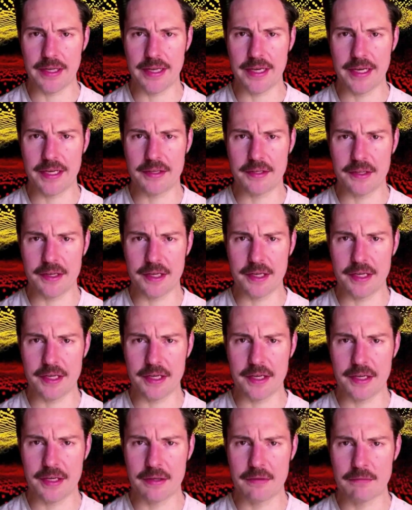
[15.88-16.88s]
or
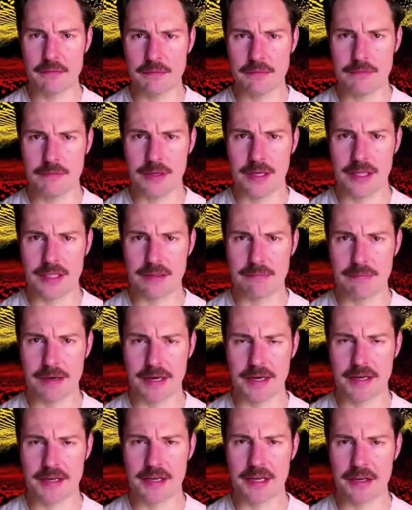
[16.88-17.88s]
NAD, and
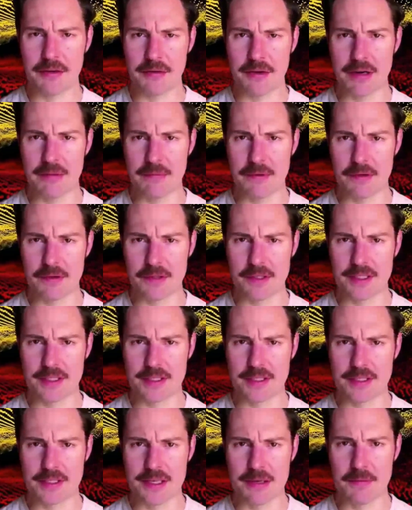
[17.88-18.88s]
the mitochondria
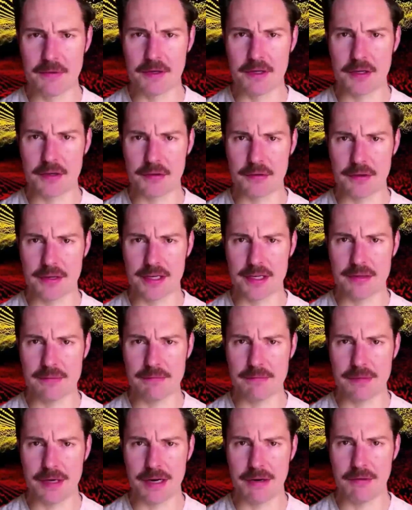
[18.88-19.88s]
boosting
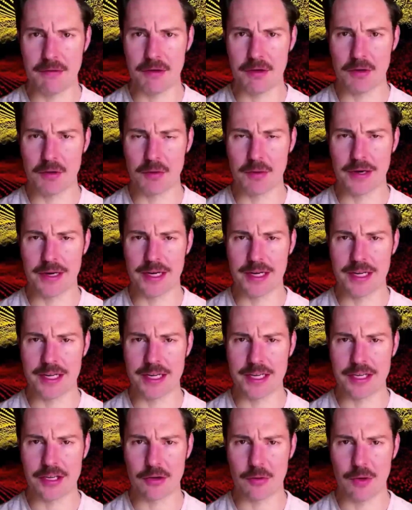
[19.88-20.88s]
supernutrient
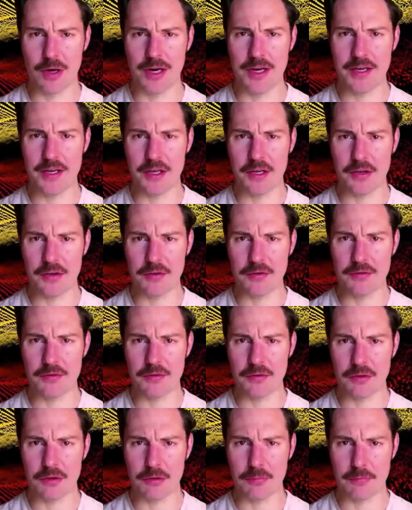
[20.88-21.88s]
pyrroloquinoline
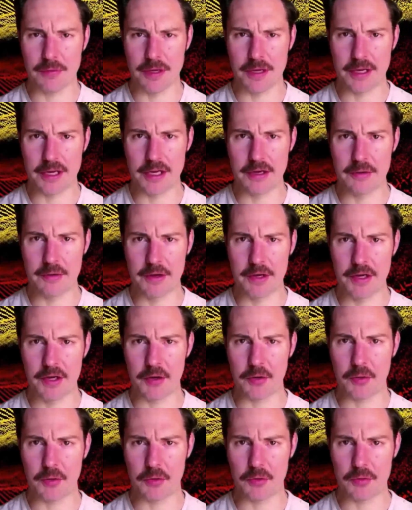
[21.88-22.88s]
quinone, or
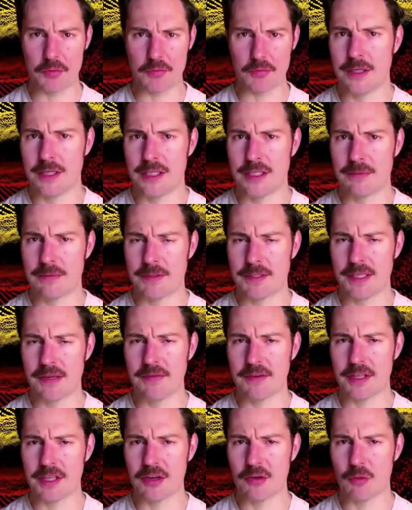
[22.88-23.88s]
PQQ, and
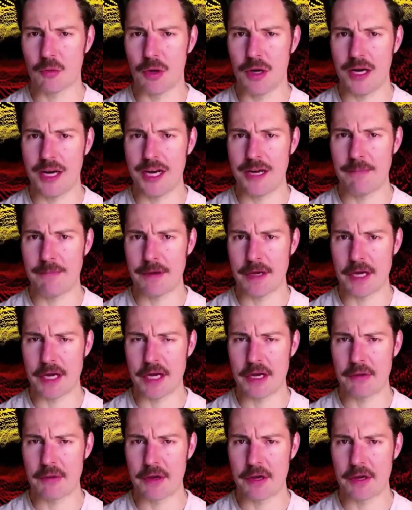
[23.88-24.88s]
specifically why
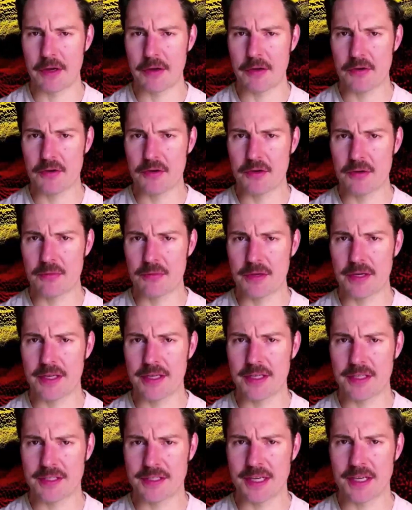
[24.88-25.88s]
PQQ should
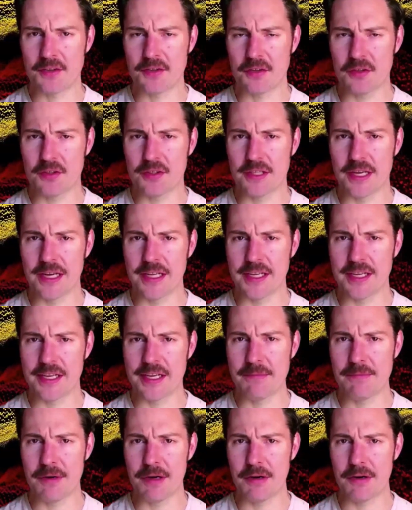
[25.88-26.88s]
be an essential
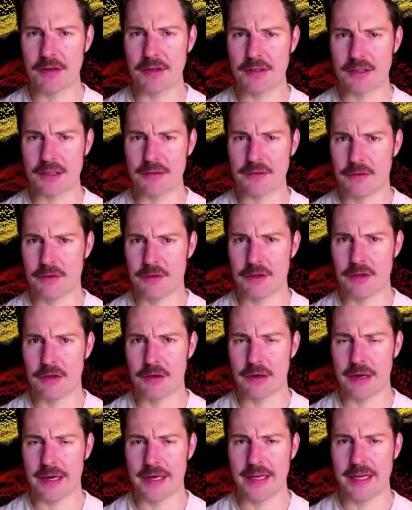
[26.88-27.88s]
daily component
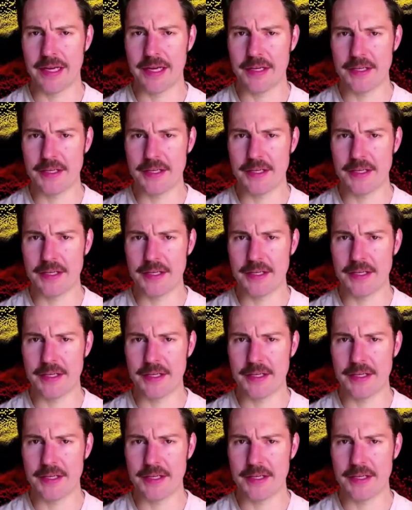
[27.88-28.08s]
to your